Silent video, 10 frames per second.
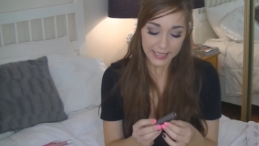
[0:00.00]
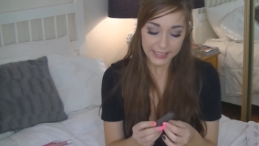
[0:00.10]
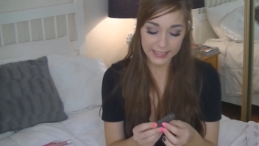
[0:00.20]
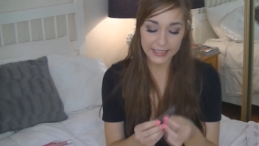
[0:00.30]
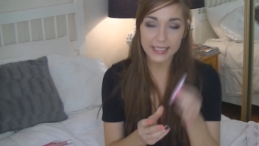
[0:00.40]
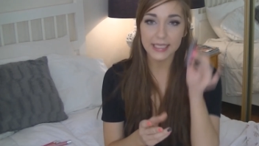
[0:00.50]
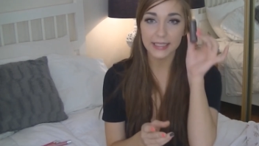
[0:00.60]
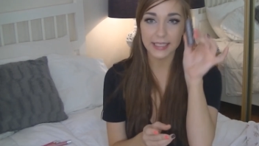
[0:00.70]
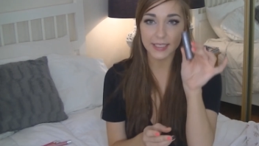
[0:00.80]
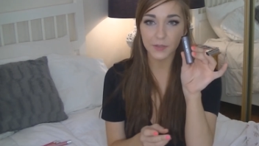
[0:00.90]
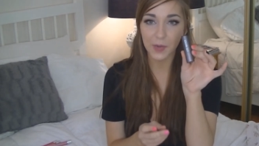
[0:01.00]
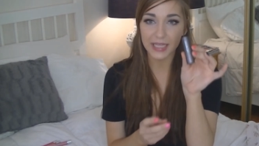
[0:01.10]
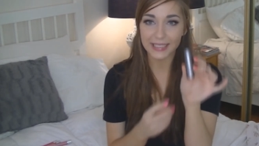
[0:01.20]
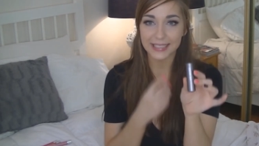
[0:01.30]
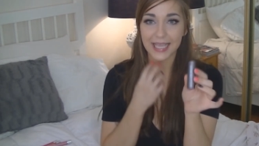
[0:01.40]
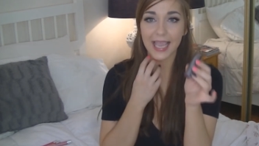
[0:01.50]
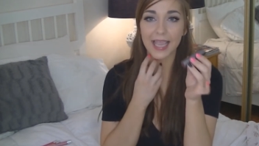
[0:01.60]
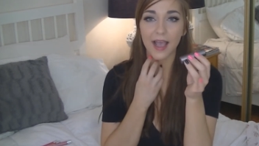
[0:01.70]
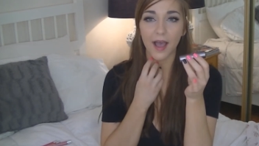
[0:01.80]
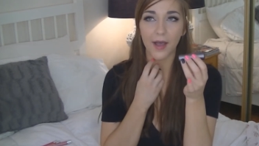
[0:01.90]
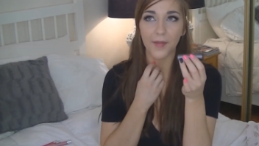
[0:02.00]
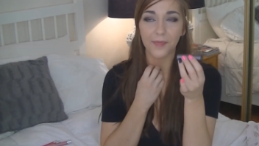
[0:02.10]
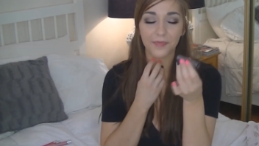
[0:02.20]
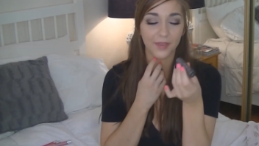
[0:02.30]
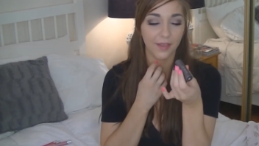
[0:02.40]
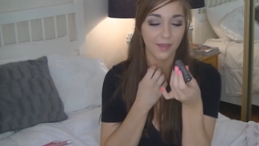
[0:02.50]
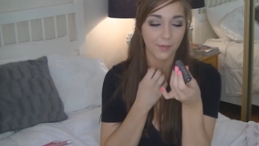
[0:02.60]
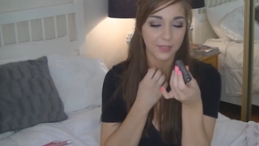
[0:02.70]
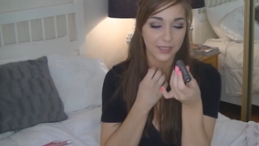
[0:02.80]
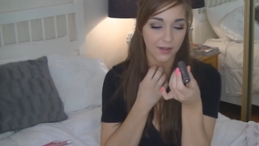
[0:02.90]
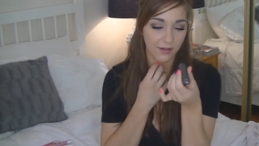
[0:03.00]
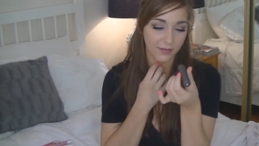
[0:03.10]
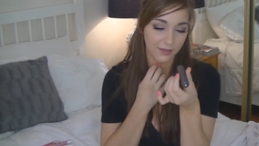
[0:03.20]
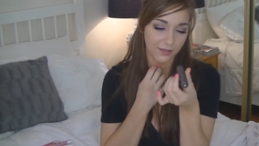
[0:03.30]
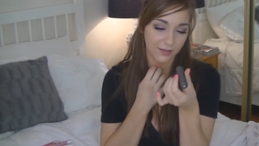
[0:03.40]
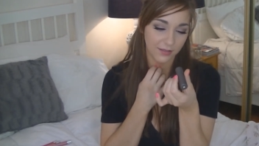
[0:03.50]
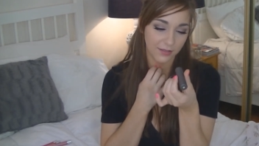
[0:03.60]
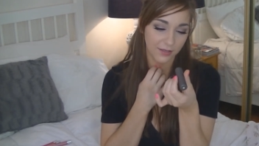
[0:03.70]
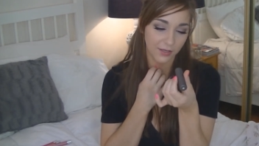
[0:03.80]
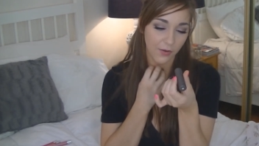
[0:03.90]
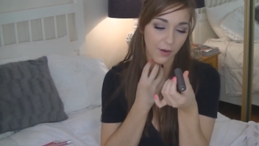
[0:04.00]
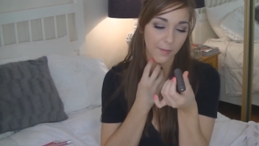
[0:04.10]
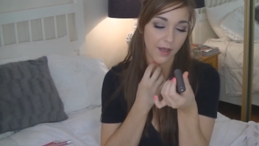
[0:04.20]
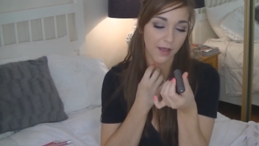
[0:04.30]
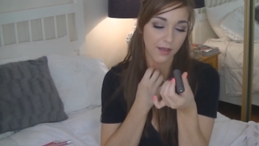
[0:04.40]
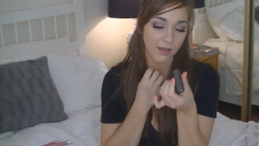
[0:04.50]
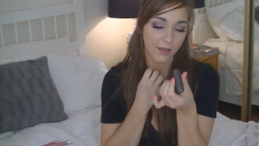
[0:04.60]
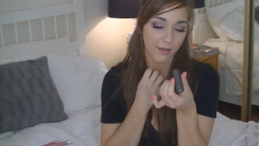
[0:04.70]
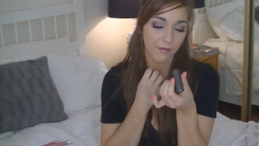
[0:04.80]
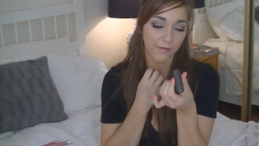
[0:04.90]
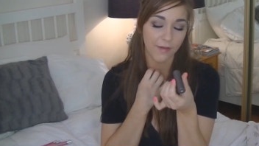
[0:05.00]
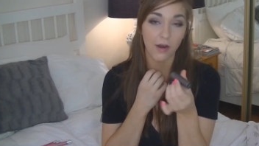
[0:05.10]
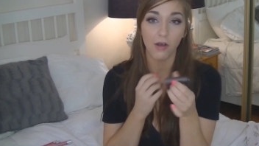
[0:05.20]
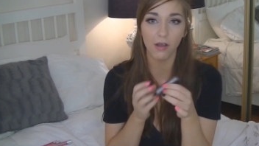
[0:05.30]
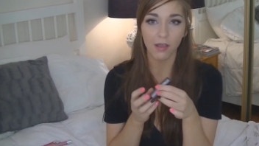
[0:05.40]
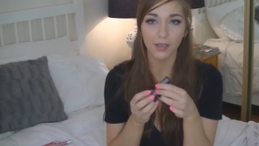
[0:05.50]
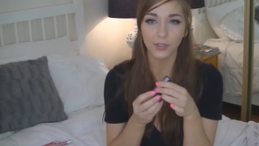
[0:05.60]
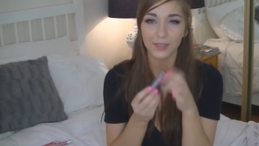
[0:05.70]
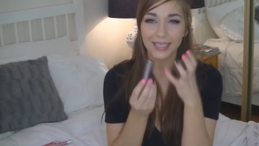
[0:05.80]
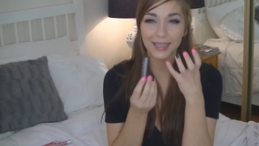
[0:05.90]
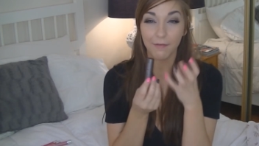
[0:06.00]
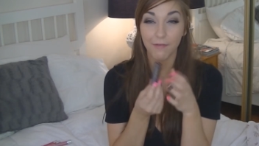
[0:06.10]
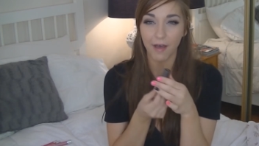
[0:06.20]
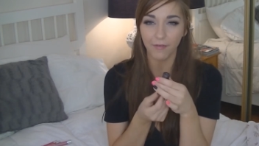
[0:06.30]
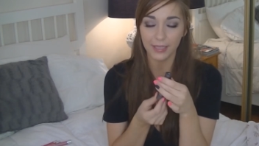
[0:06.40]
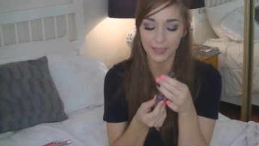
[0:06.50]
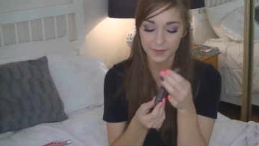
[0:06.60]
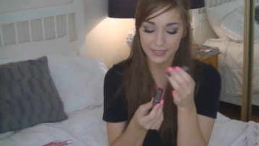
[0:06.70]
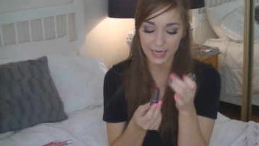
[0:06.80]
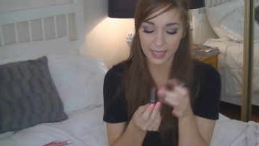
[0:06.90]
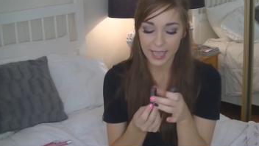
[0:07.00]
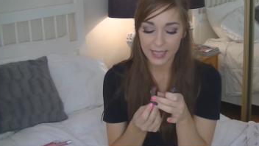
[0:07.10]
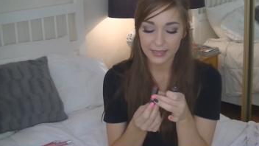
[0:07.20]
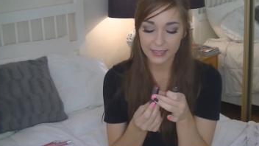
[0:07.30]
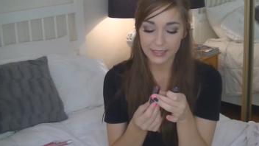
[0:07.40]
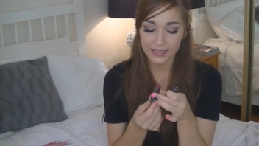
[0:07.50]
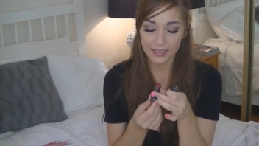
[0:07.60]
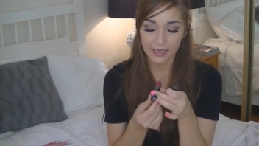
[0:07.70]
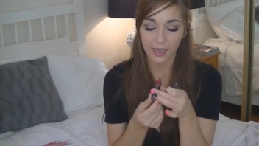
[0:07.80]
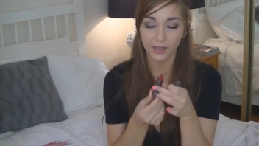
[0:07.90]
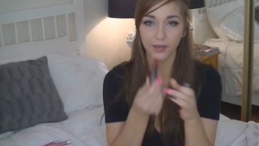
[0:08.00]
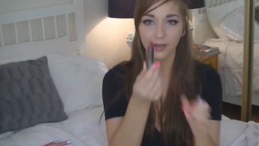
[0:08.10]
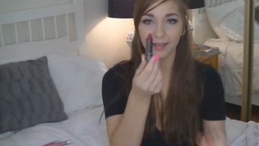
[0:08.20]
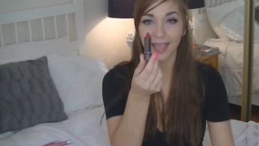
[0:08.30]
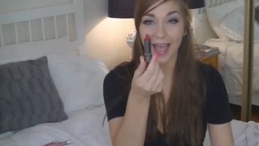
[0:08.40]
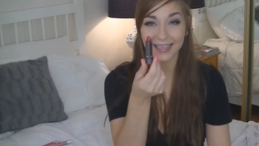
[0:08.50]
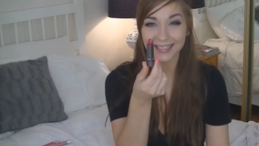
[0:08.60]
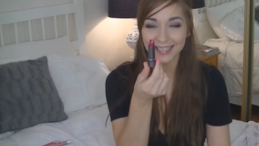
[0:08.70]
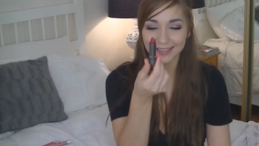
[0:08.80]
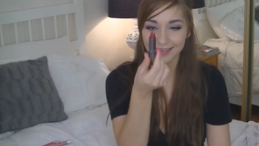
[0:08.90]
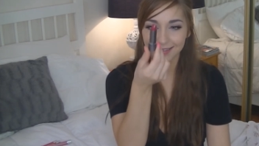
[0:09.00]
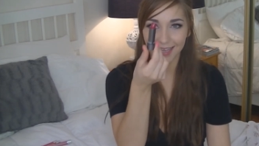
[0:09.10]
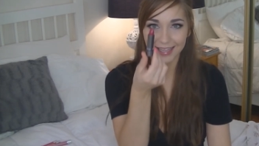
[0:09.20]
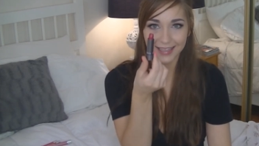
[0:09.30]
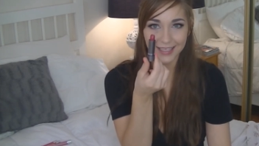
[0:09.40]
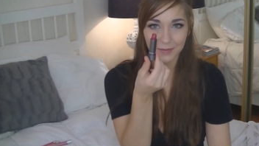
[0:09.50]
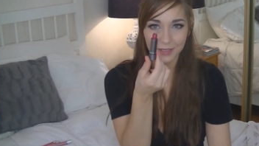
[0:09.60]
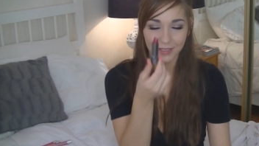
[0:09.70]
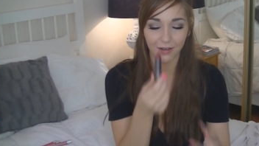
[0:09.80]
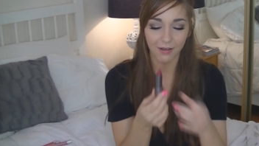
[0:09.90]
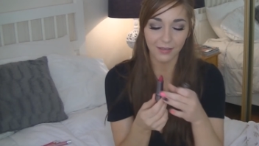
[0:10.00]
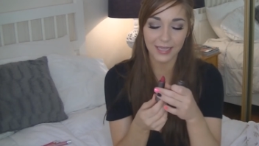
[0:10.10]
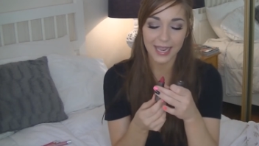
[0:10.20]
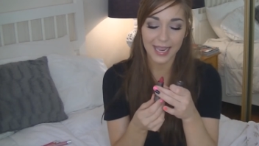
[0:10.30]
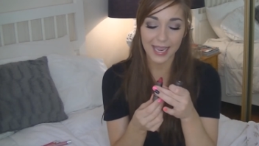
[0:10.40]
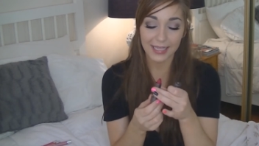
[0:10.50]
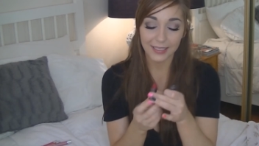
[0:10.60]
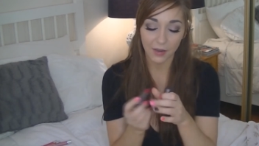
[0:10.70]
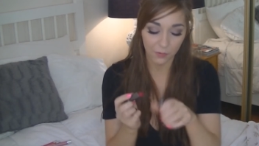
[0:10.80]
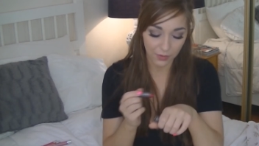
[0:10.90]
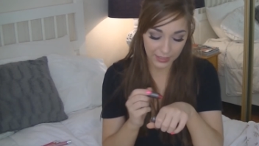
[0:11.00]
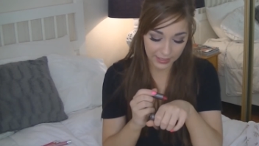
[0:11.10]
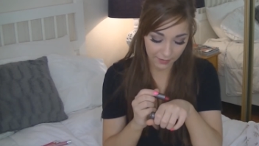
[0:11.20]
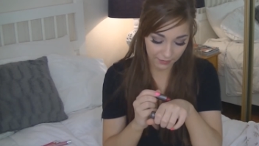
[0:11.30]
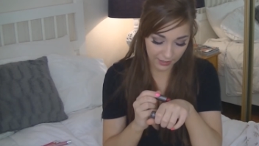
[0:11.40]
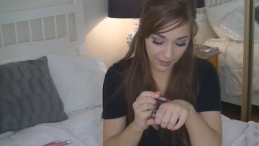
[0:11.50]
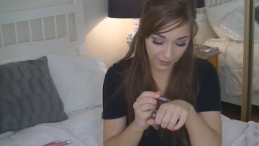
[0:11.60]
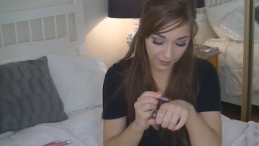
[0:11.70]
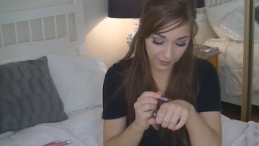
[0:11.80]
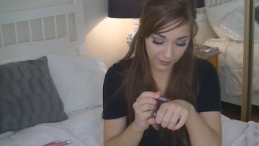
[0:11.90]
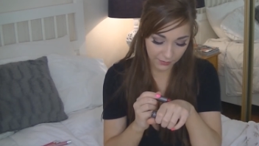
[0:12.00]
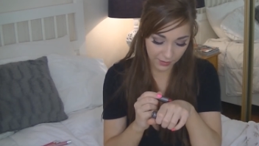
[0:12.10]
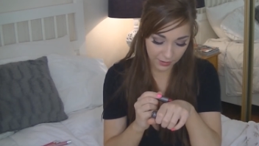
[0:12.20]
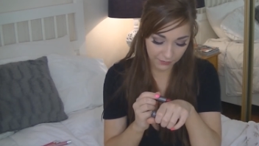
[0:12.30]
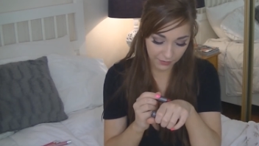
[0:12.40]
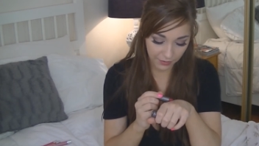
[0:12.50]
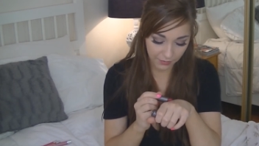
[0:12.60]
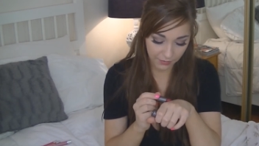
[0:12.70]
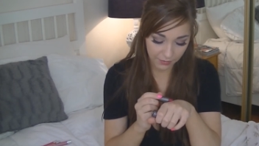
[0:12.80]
This is the Lise Wetier, what's it called? Gourmand Velour. So it's like the velvet lipstick. This is in the color Cassis. I think that's what it's called. It's a really lovely color. I'm going to swatch it for you.